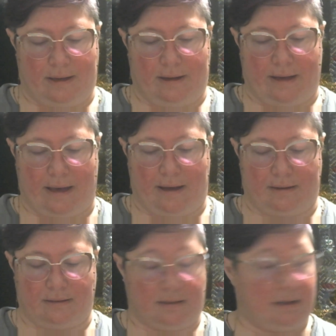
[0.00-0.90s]

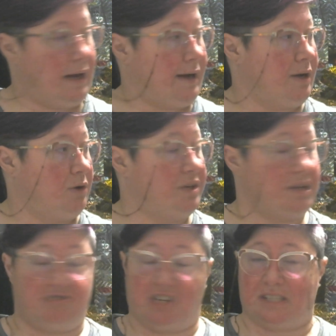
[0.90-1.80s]
And I
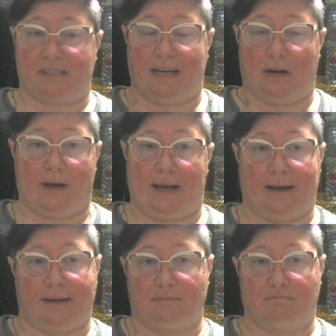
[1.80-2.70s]
only just now
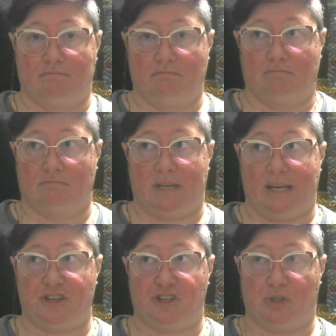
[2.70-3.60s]
had
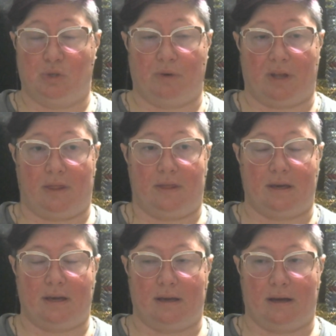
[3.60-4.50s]
an issue with
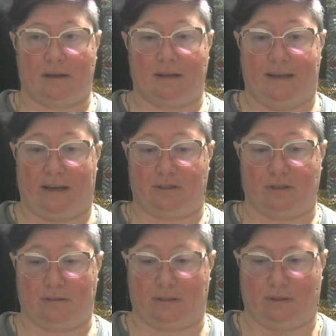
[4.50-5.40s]
the
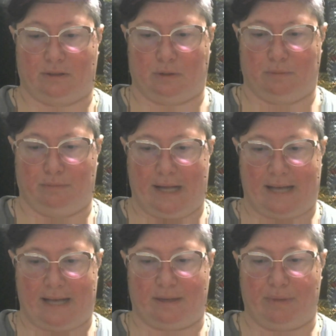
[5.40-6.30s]
connector, the little
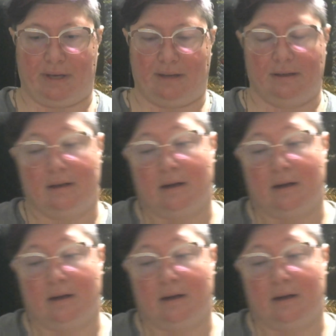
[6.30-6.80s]
plastic bit.